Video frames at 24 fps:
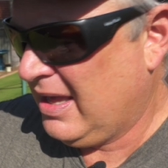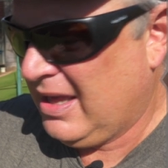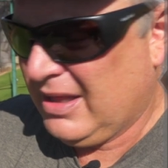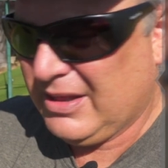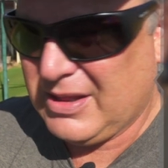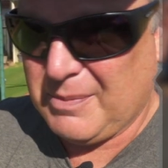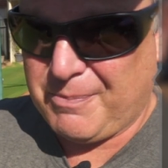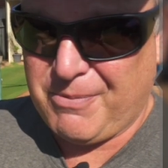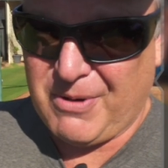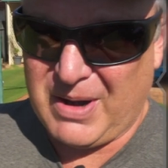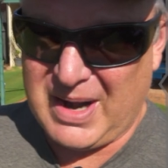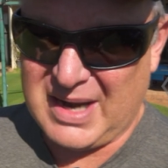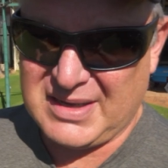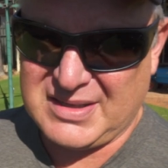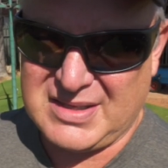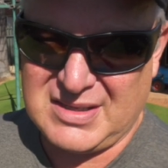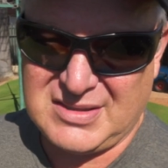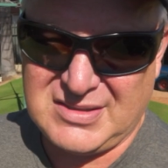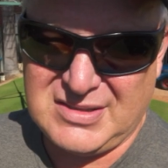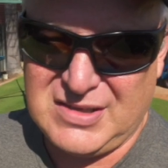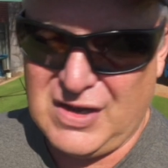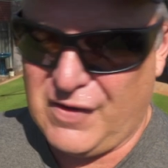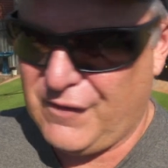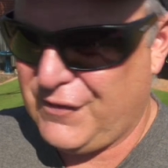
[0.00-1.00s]
The product
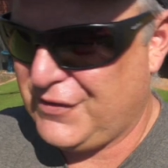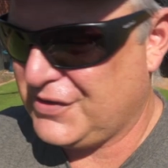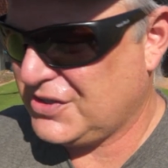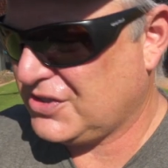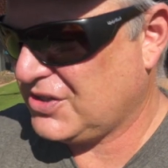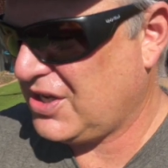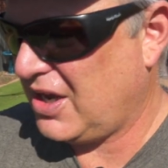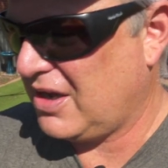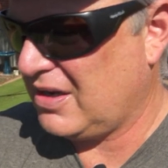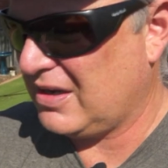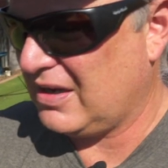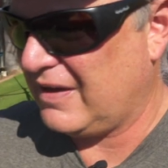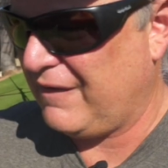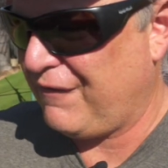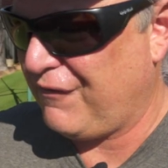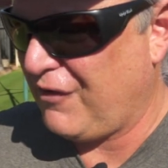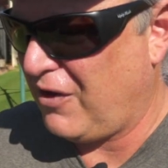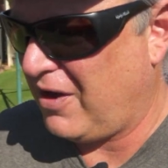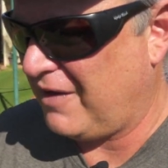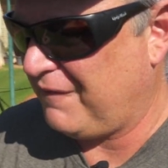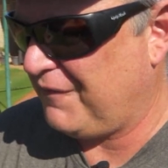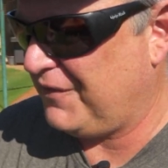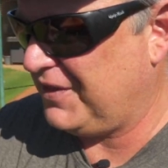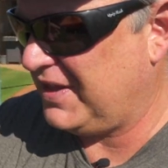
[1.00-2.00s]
itself is totally
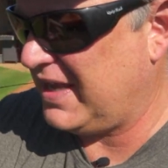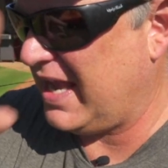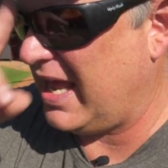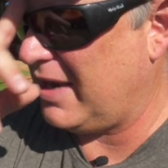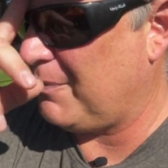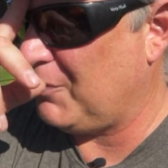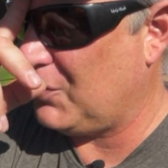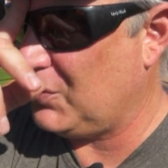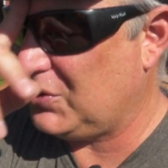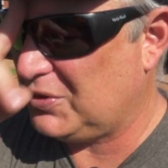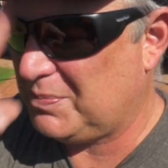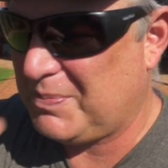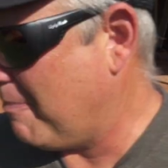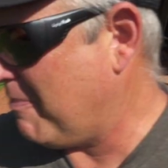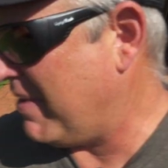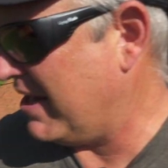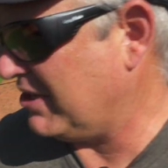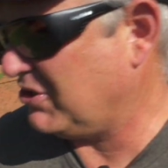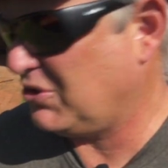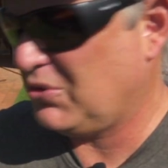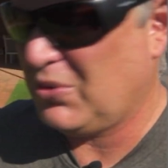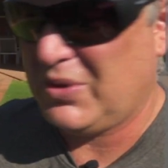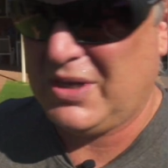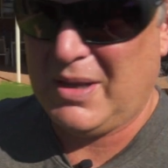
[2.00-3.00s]
fine for the animals.
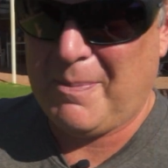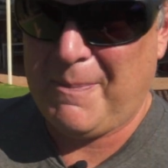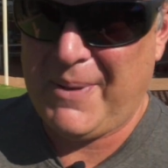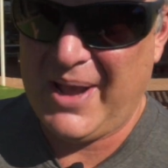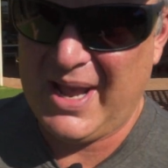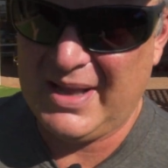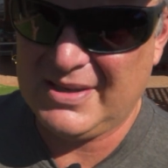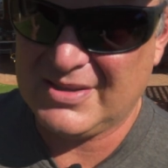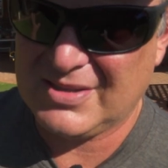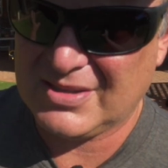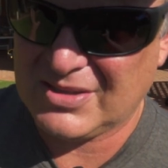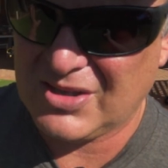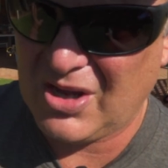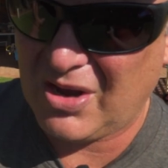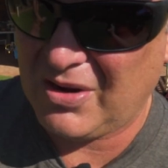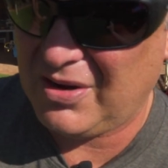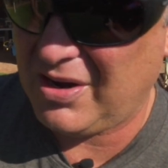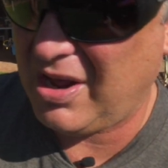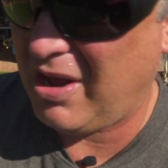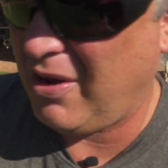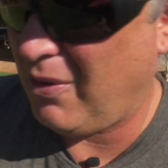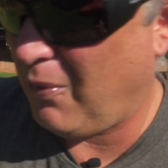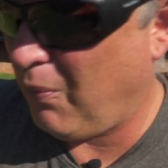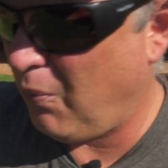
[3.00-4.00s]
Make sure your pets don't
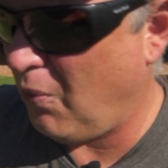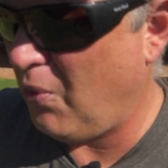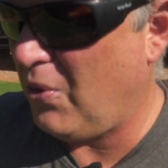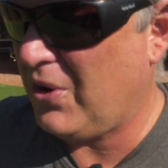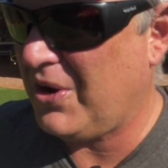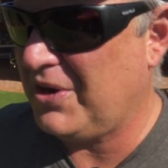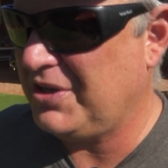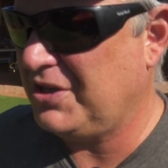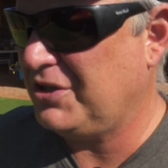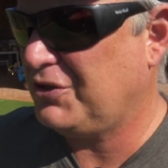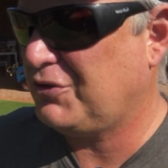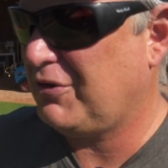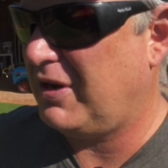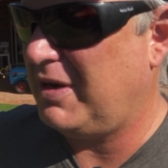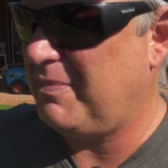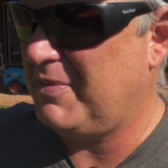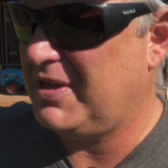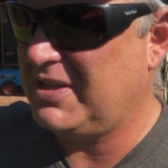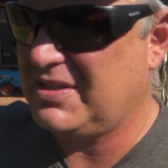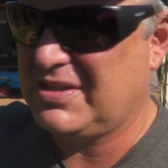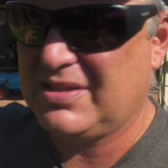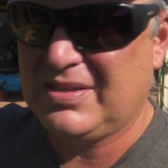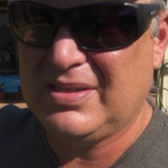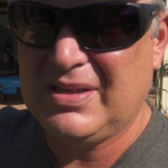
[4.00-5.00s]
walk on your
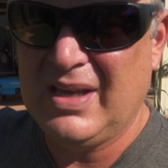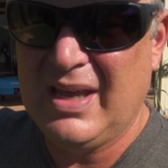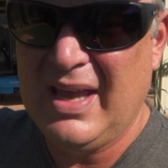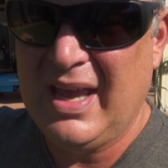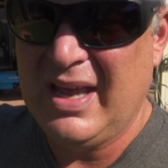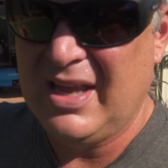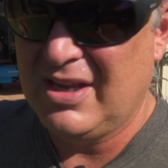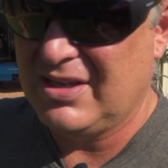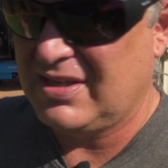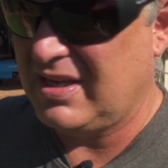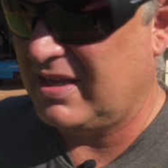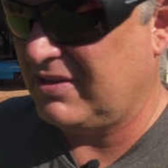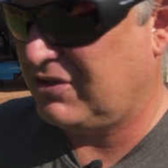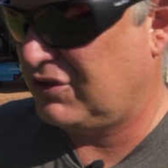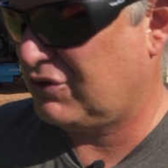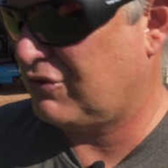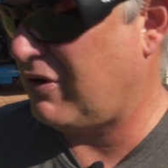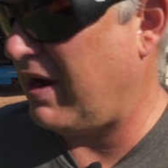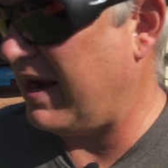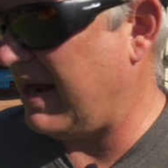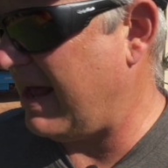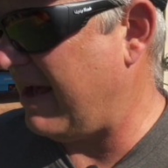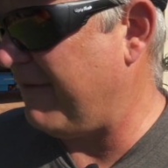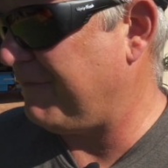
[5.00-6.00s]
treatments
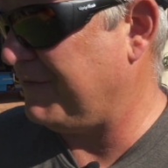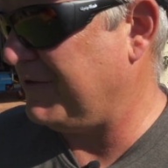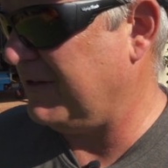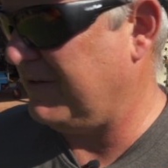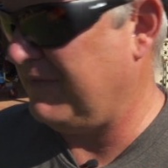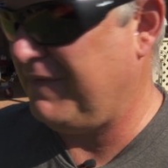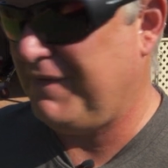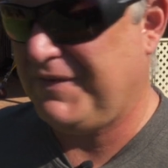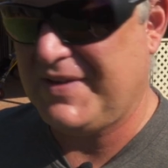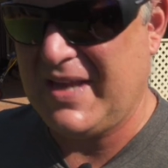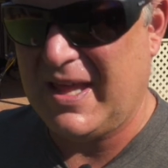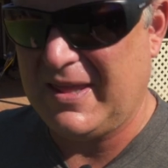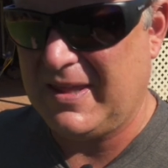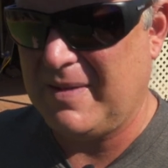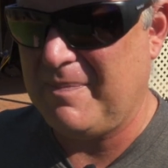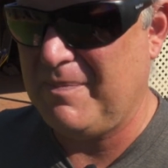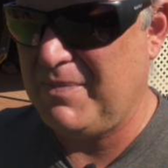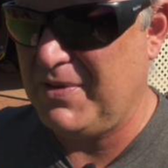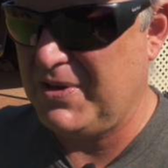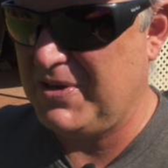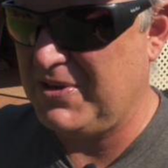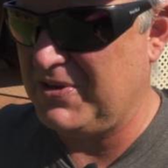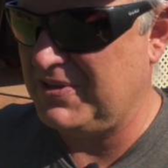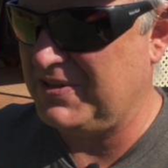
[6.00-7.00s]
straight after you've done them,
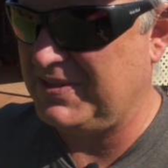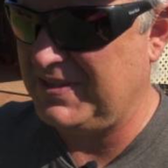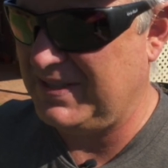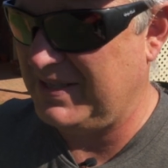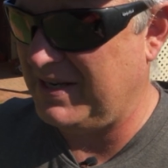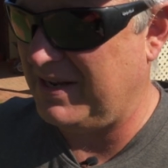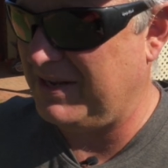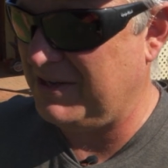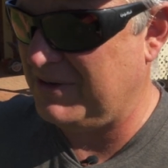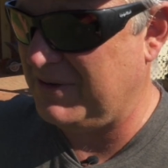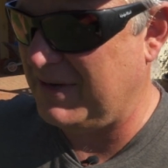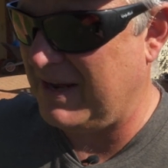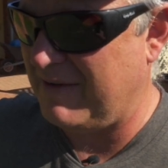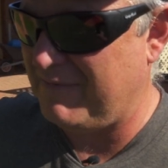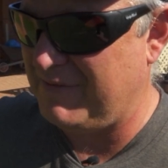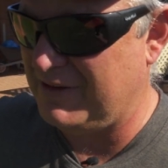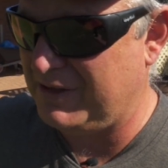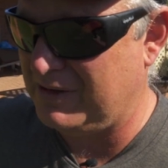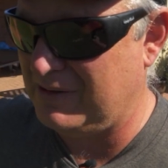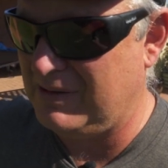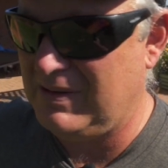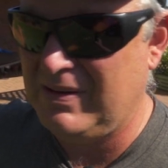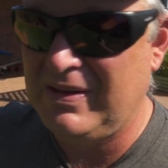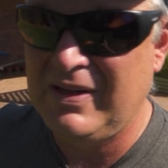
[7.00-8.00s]
because you know, you could have
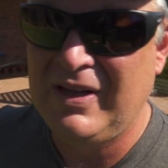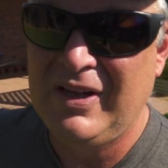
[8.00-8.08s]
little